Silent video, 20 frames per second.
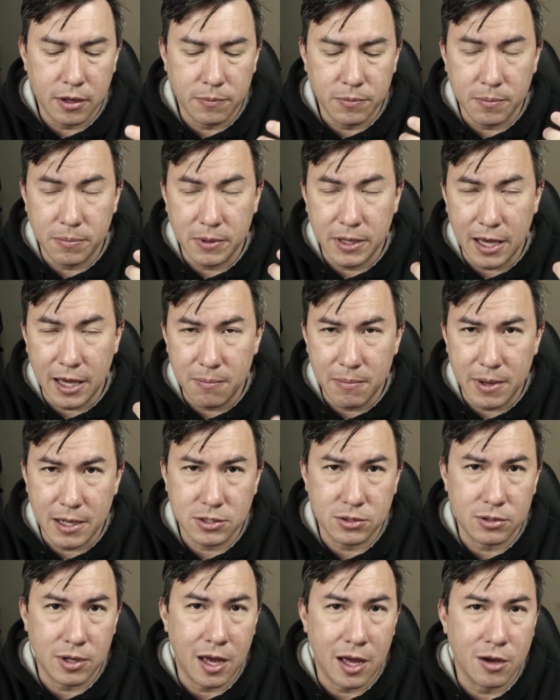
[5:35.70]
game
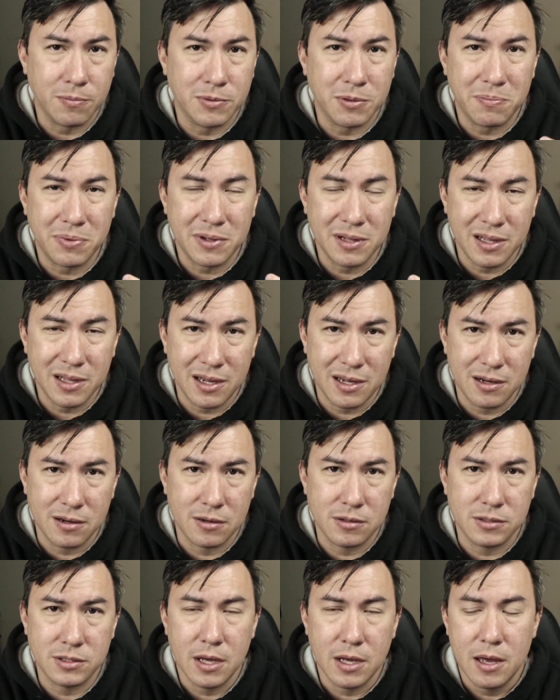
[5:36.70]
master, to help the
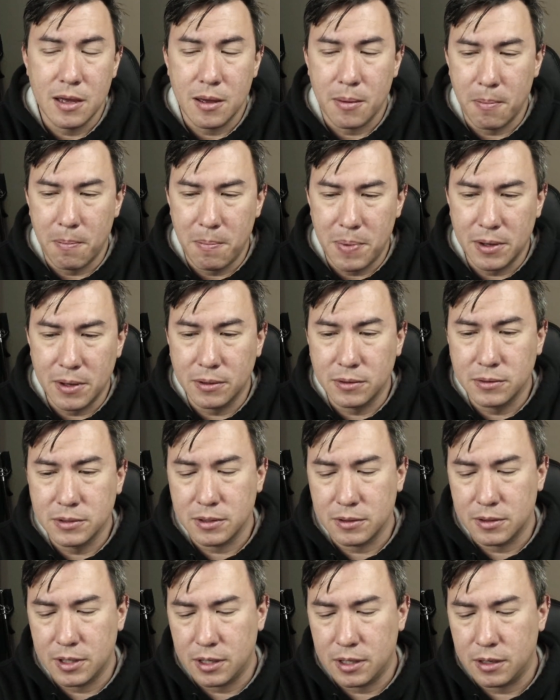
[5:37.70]
players
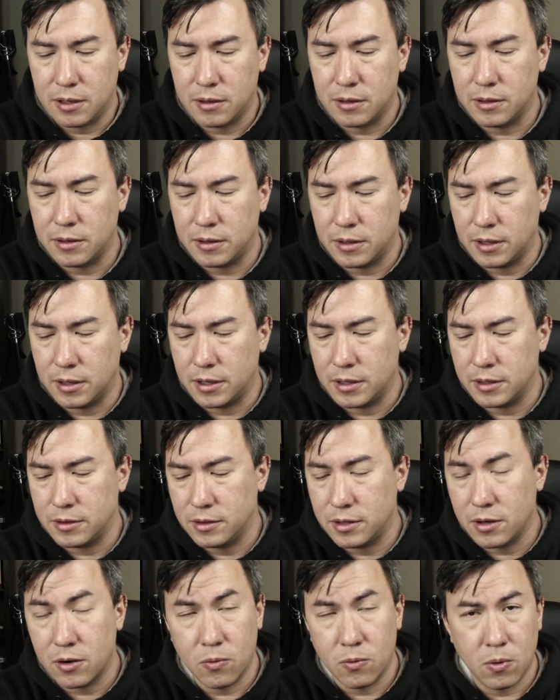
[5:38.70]
build
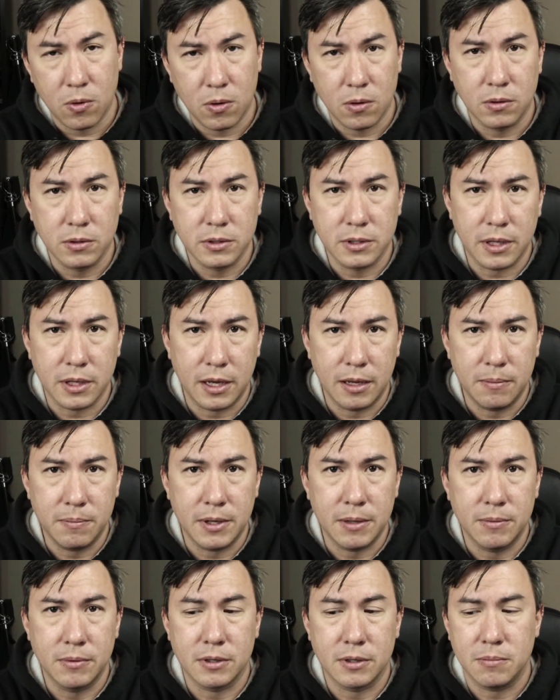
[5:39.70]
their world and be
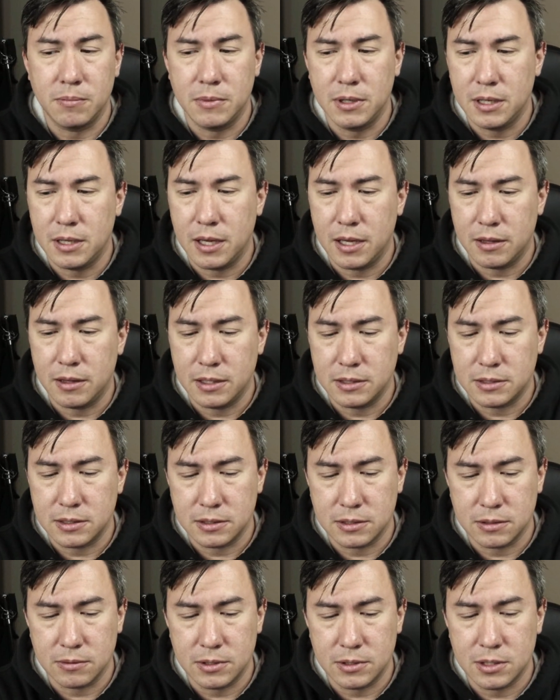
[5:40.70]
able to communicate these
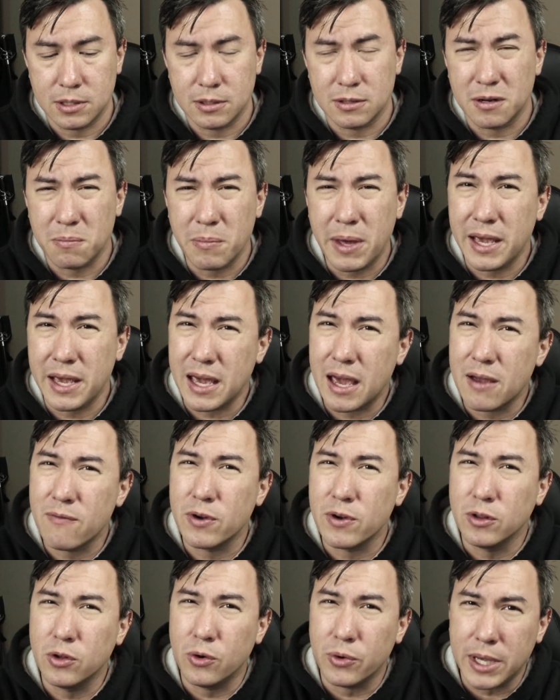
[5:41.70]
things to each other and make
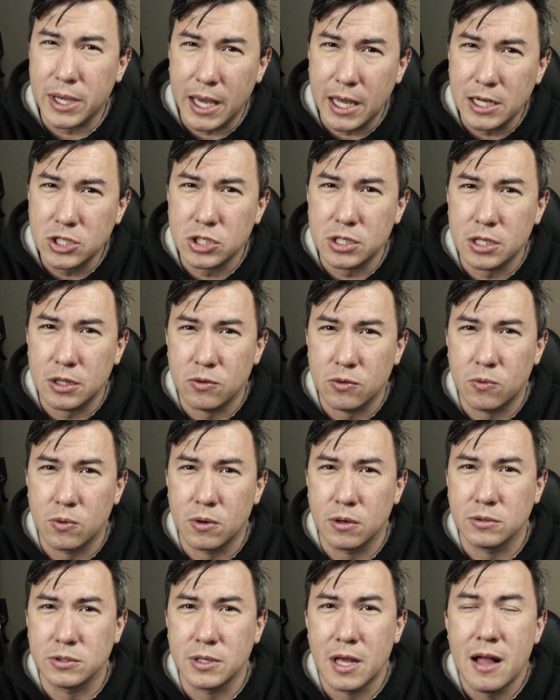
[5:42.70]
every location in the
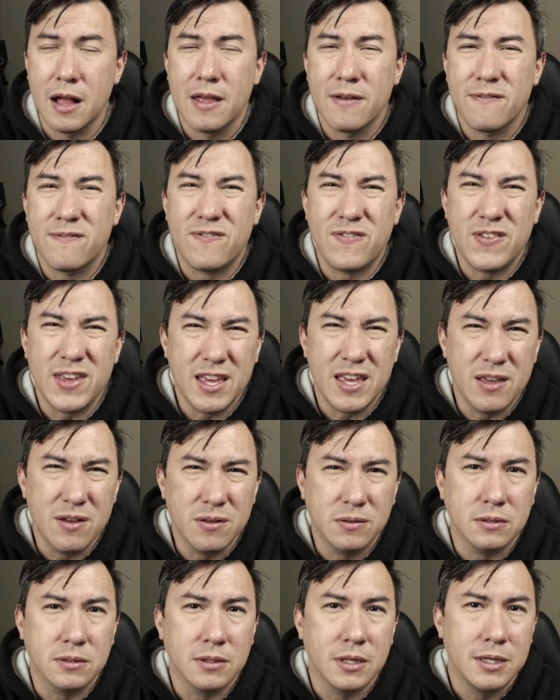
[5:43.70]
world
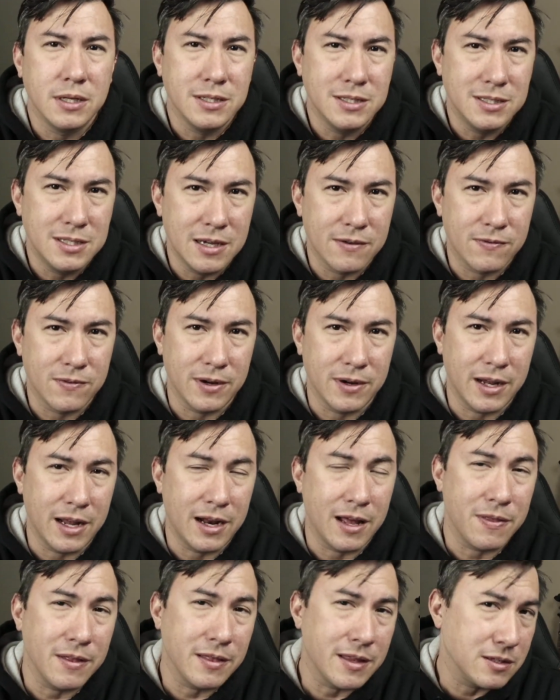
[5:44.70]
feel different. And I
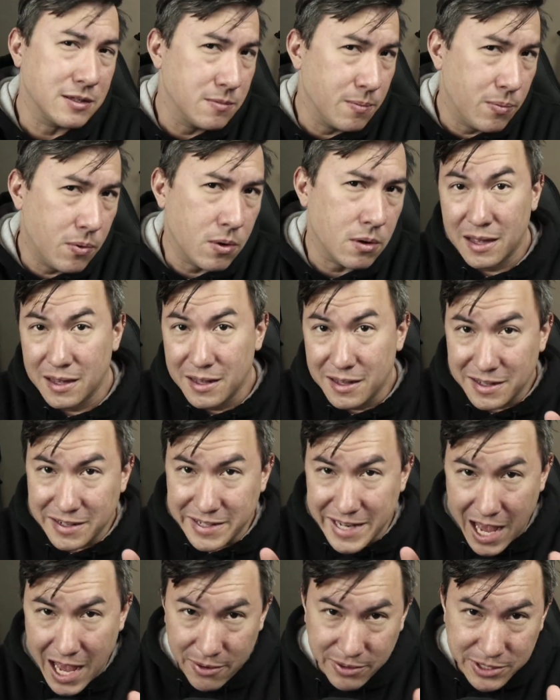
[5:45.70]
think that's important.
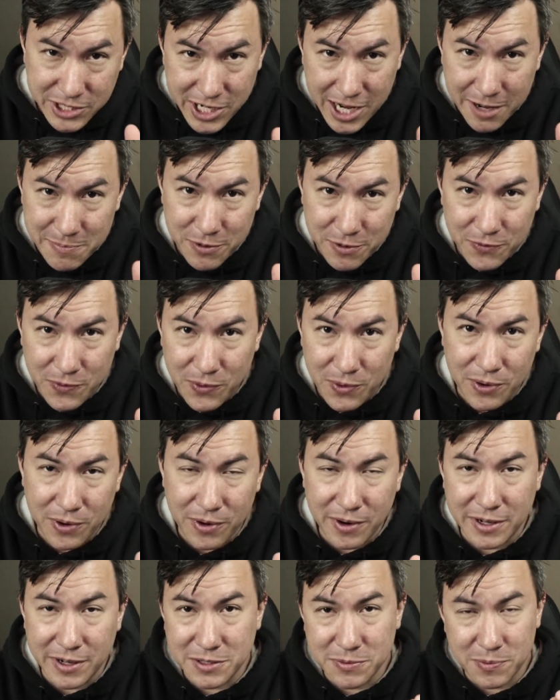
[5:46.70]
Now, in chapter 4
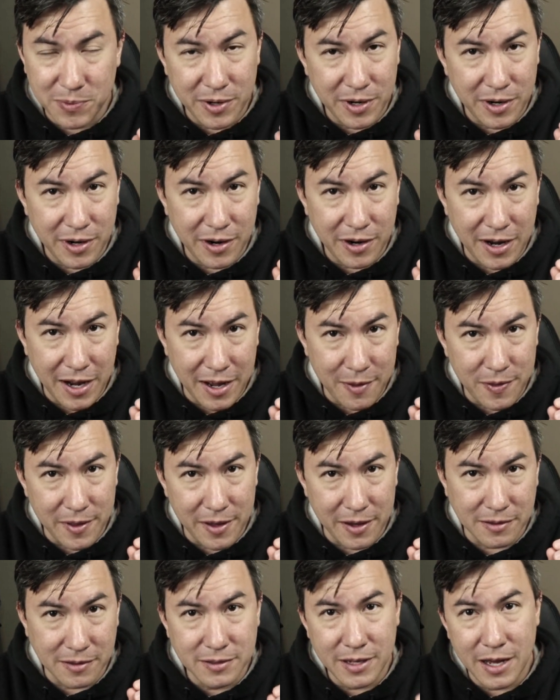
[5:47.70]
is where I
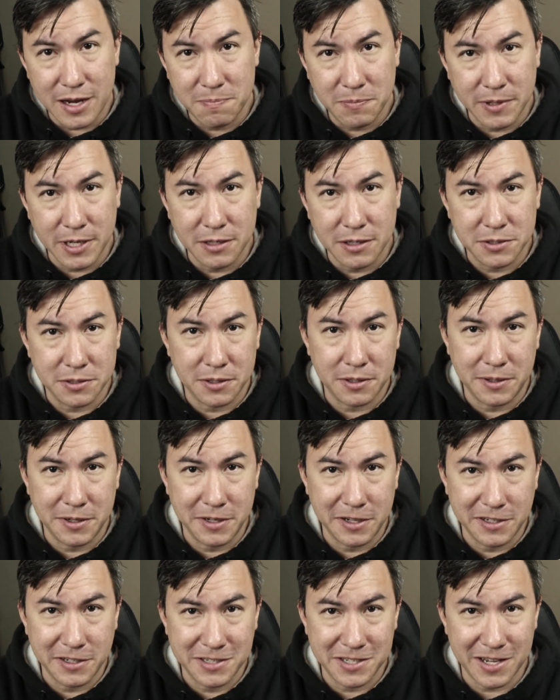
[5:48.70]
think a lot of players are going to
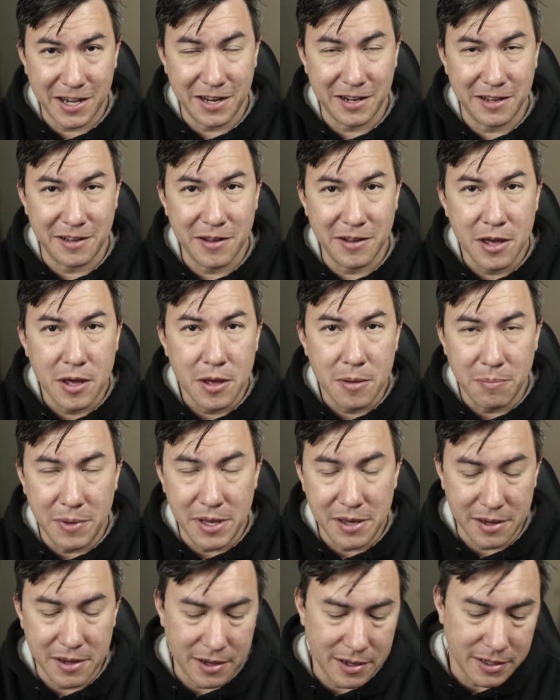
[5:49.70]
get excited,
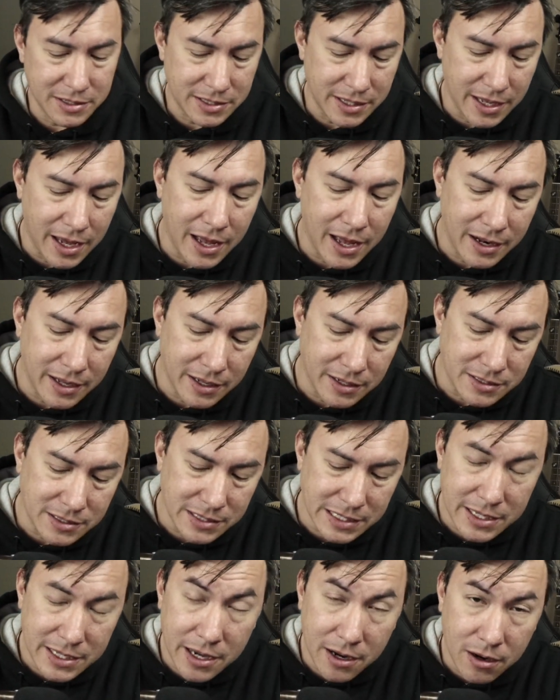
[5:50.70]
because that is
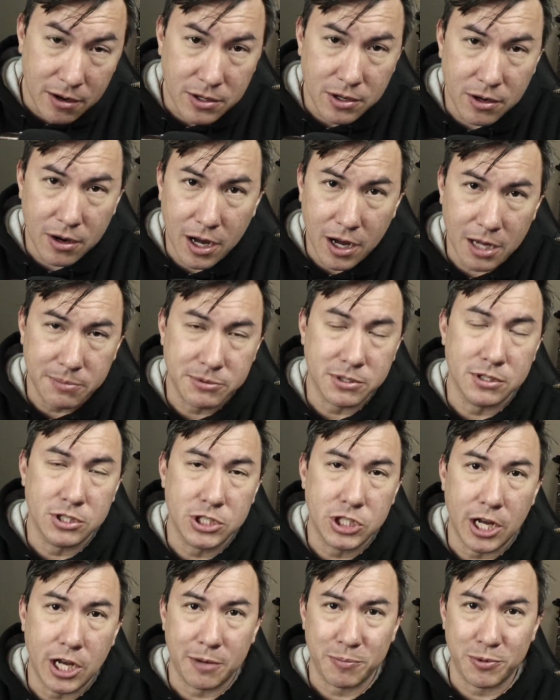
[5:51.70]
the character options
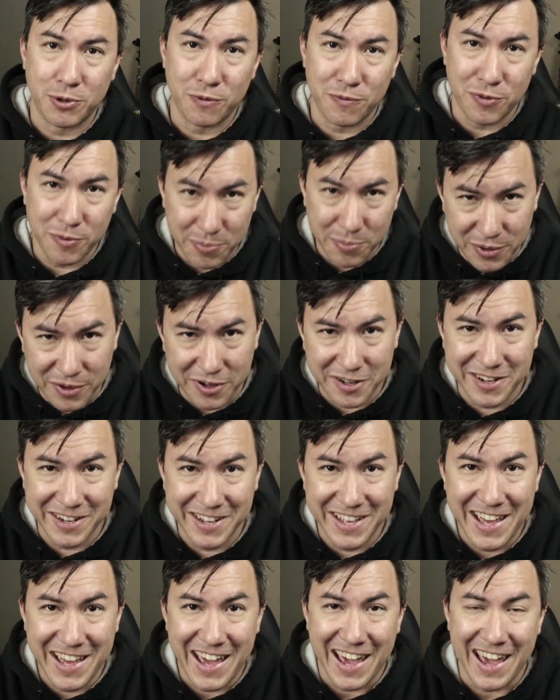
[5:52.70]
chapter of the book.
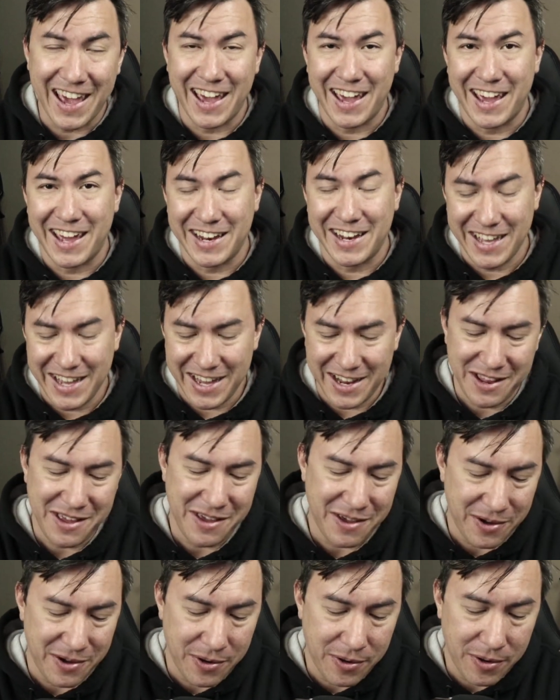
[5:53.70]
And in
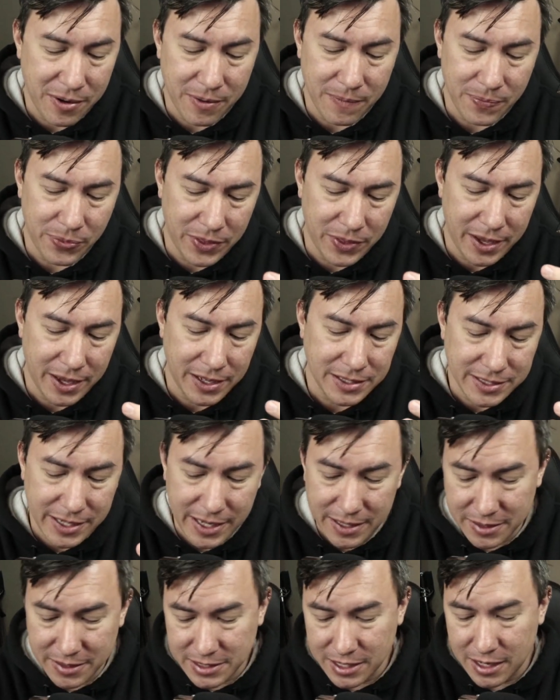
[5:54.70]
here, they
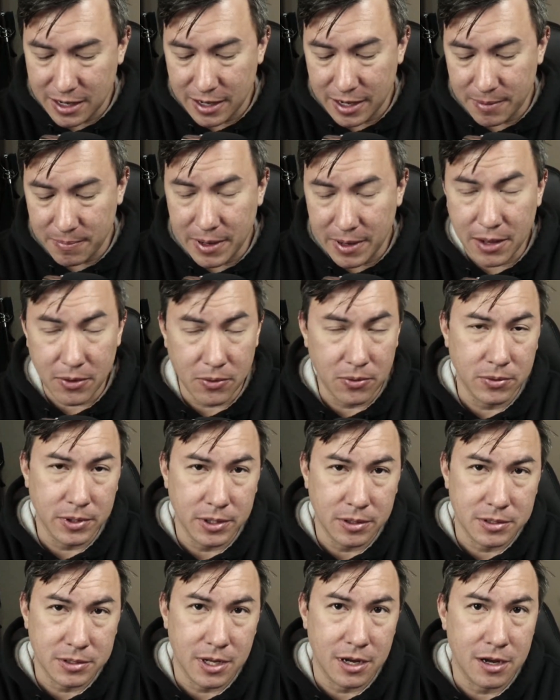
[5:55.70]
take the time not only
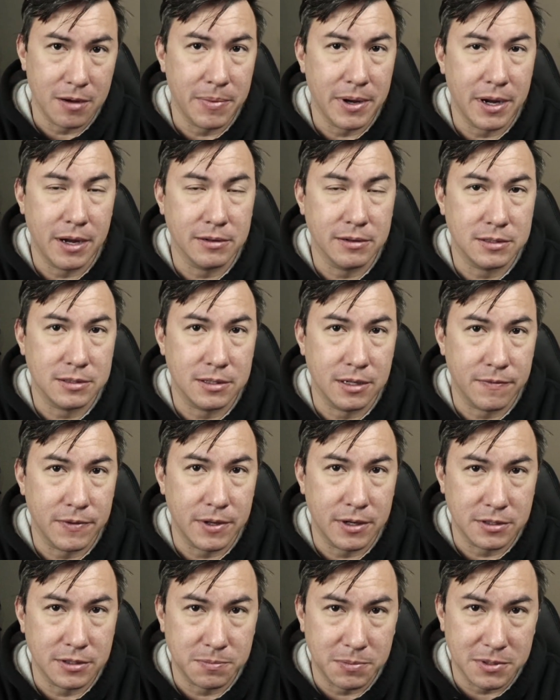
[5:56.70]
to talk about stuff
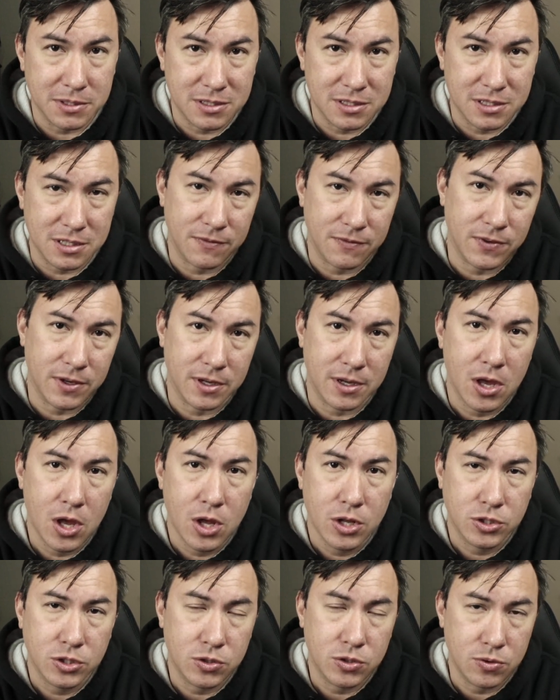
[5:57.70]
that are specific
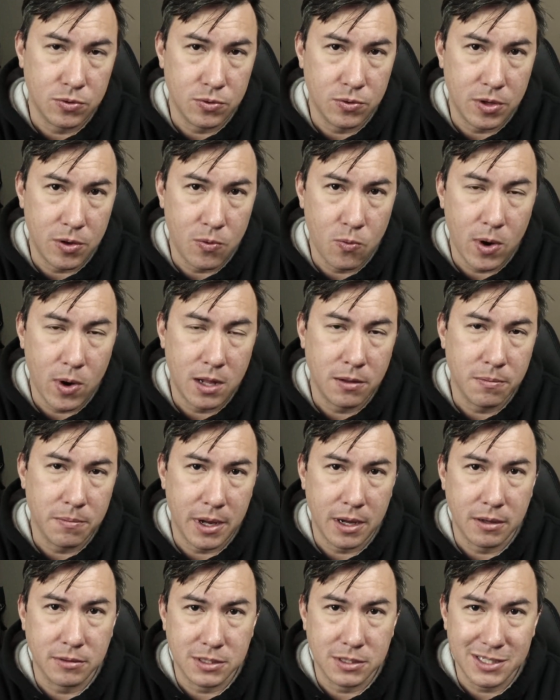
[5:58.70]
to the
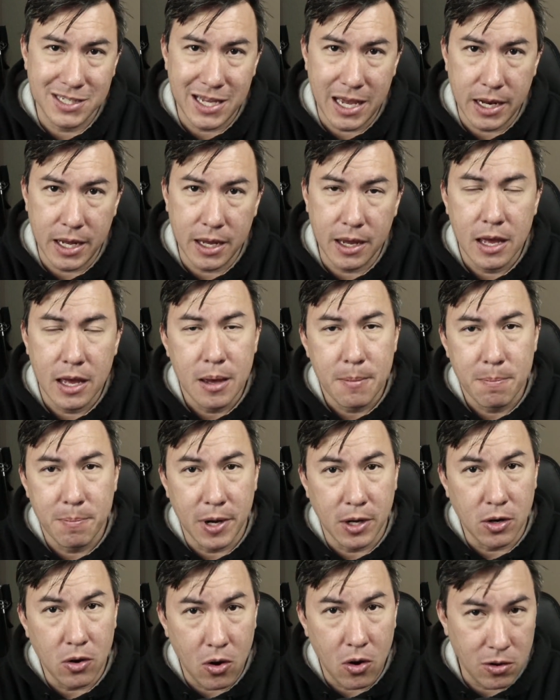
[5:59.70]
Wildemount setting,
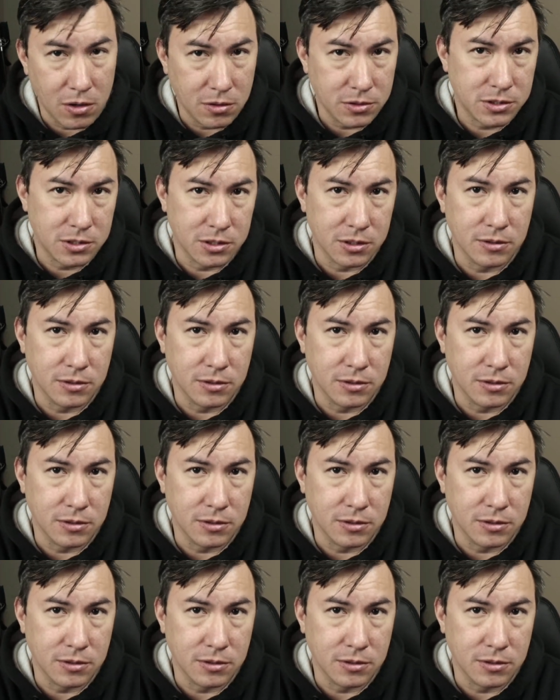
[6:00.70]
but also they